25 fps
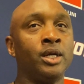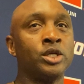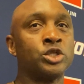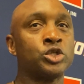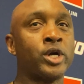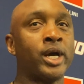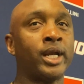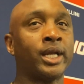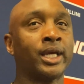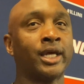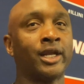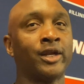
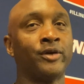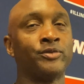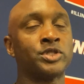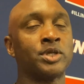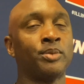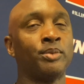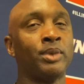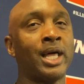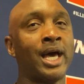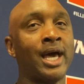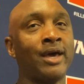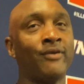try to get them
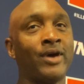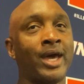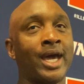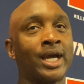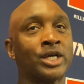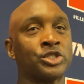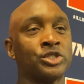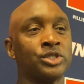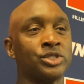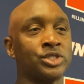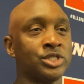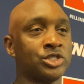some live
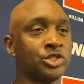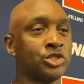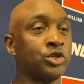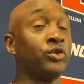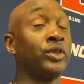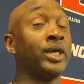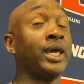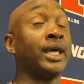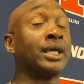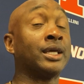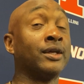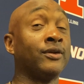action just so
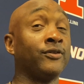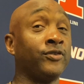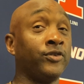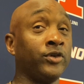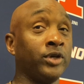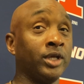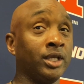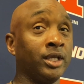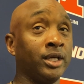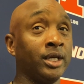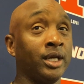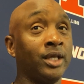they can
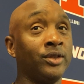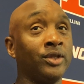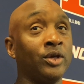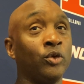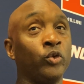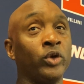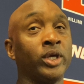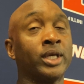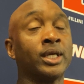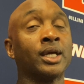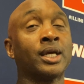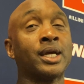feel it and then
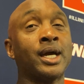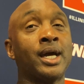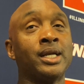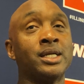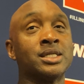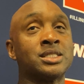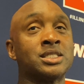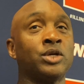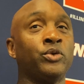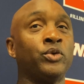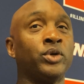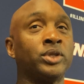we can kind
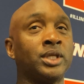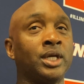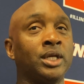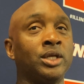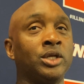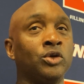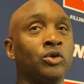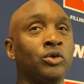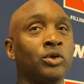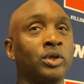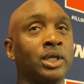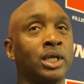of see what they
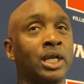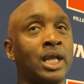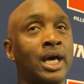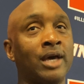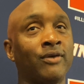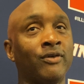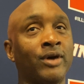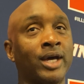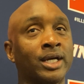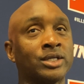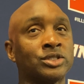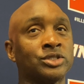do in
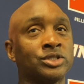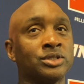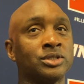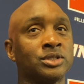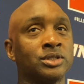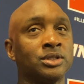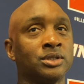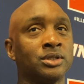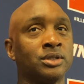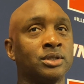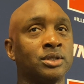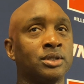live action.
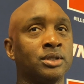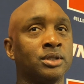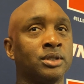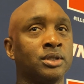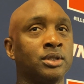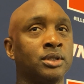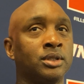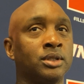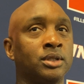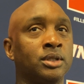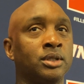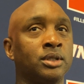How big of a
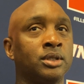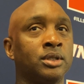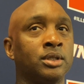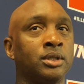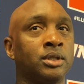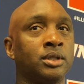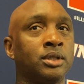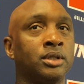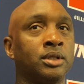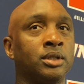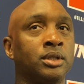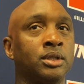carrot is
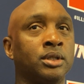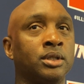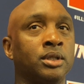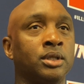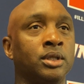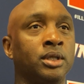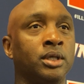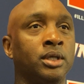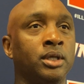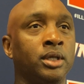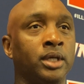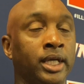
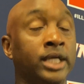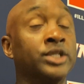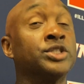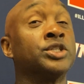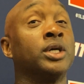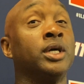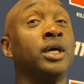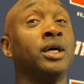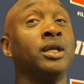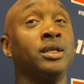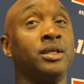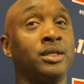that for It's
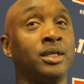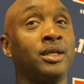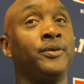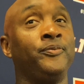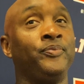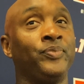good.